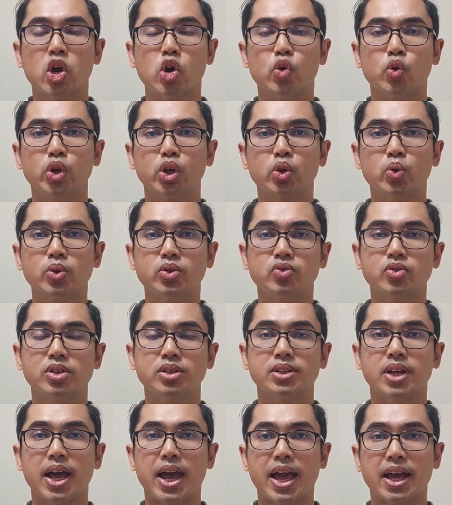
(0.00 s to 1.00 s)

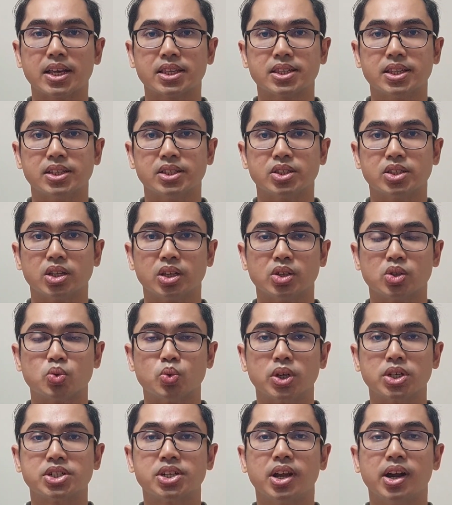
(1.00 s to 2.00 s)
Requesting the access
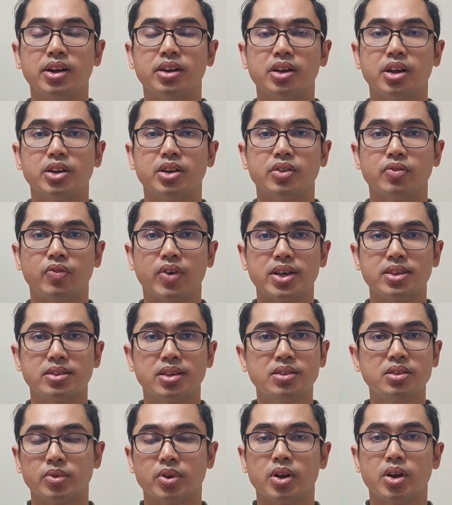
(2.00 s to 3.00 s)
to a shared
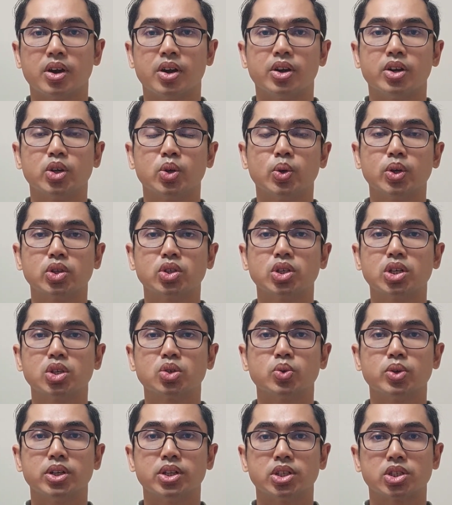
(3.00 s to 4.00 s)
devices, requesting
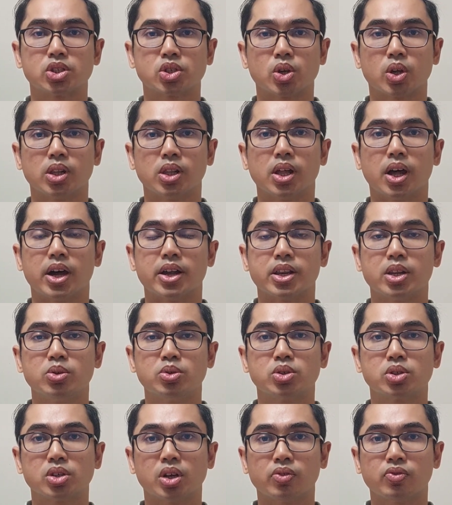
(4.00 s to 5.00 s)
to install a
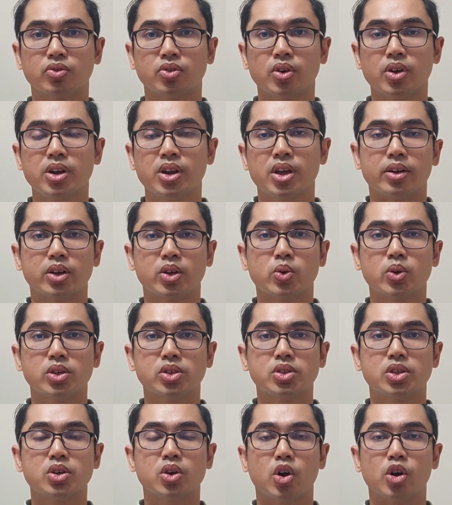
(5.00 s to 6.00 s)
new software,
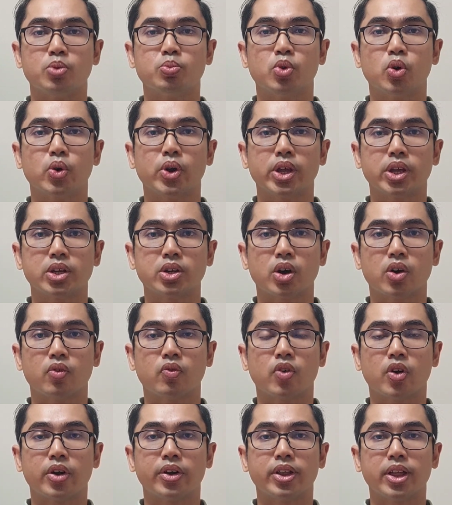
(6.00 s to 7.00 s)
requesting onboarding
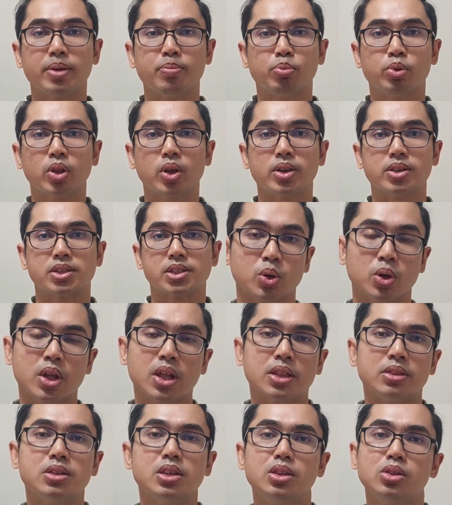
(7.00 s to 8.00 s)
for the employees. So
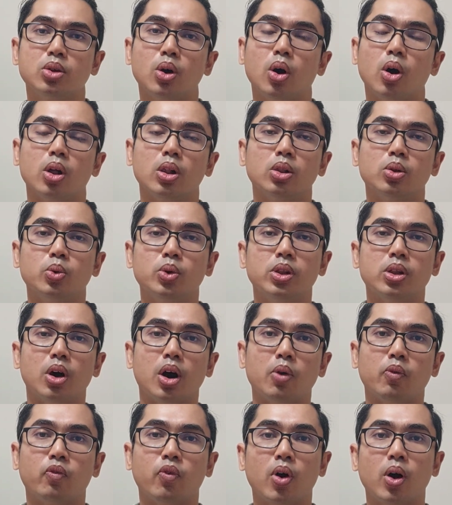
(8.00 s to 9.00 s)
these all will
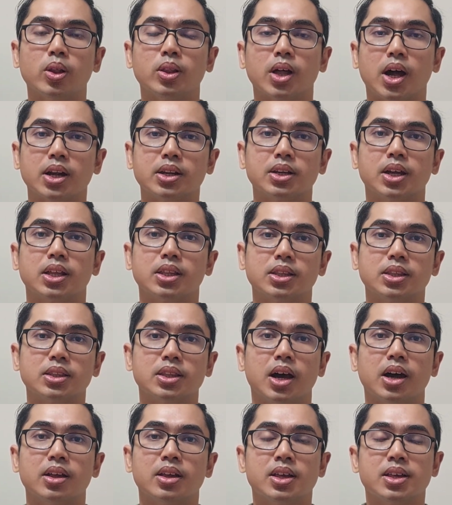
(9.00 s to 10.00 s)
fall under
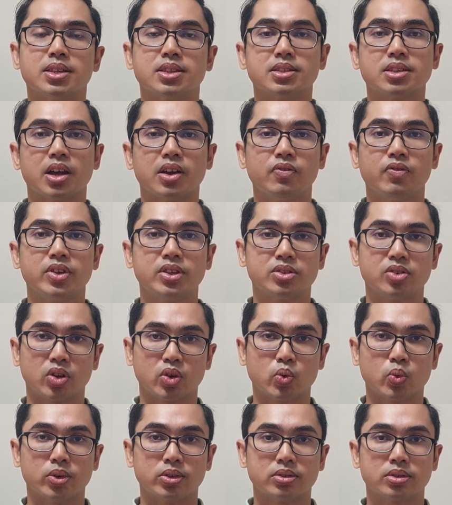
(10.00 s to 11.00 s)
the service
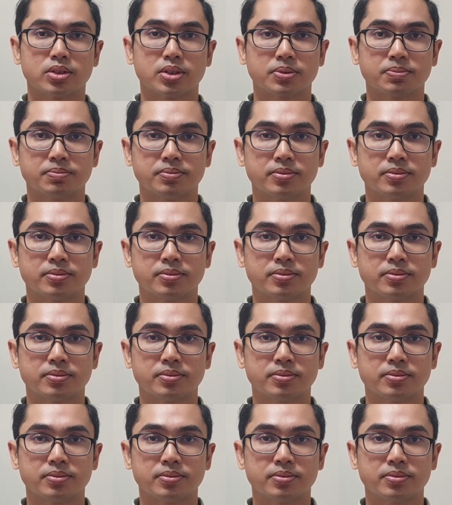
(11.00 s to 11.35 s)
request.